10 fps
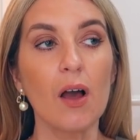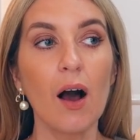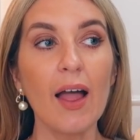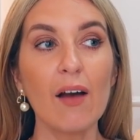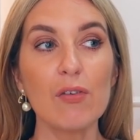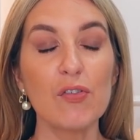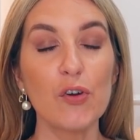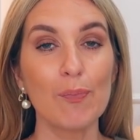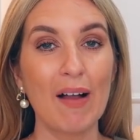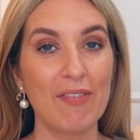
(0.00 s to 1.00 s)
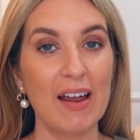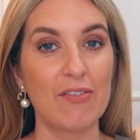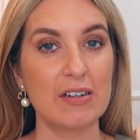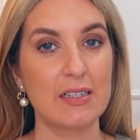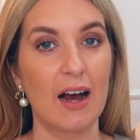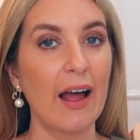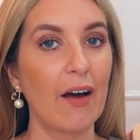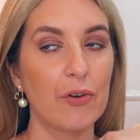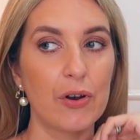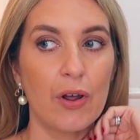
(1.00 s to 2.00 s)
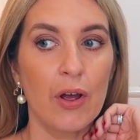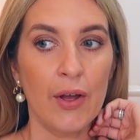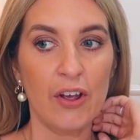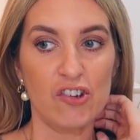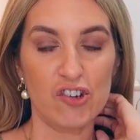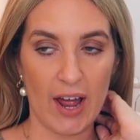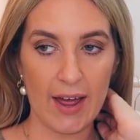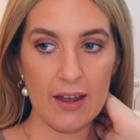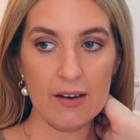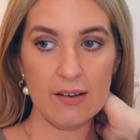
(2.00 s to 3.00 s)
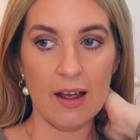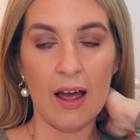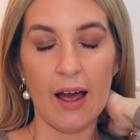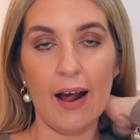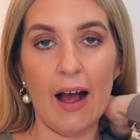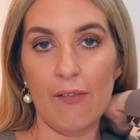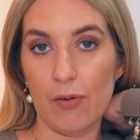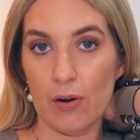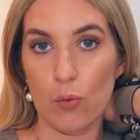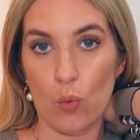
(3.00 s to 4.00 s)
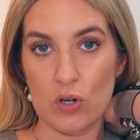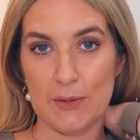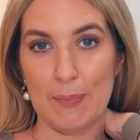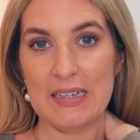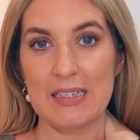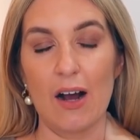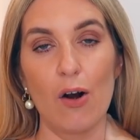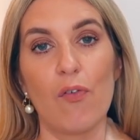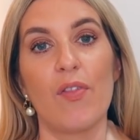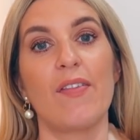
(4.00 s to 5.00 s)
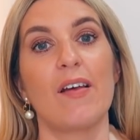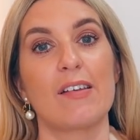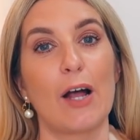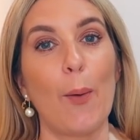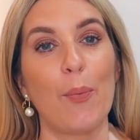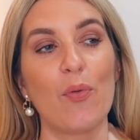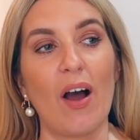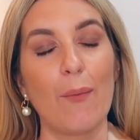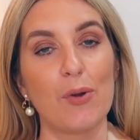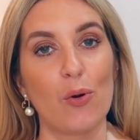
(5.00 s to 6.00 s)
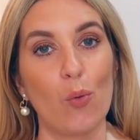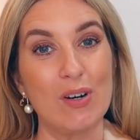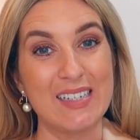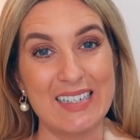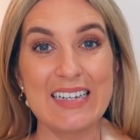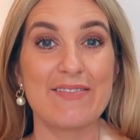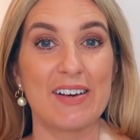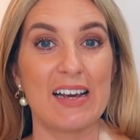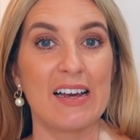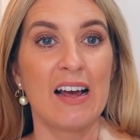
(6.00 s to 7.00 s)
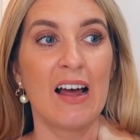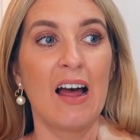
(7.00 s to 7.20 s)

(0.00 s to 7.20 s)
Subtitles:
I have a few of my favourites that I haven't shared and I haven't ordered myself, and then there's a couple that I'm going to order Stevie.